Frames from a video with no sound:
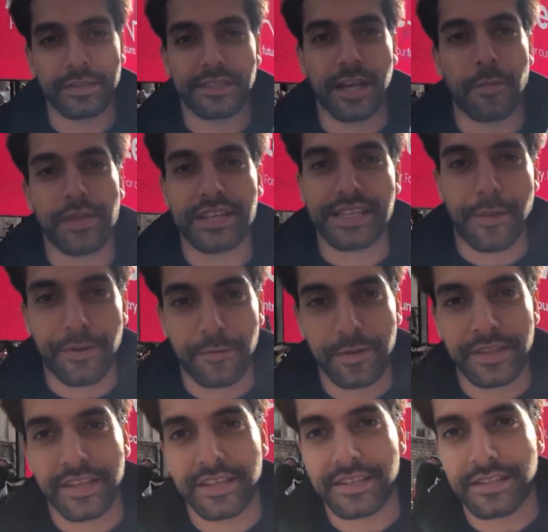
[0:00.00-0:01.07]
something's happening
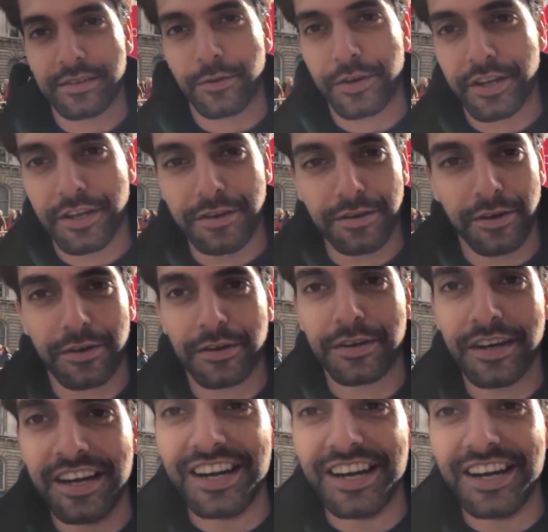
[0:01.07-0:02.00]
with the audio or?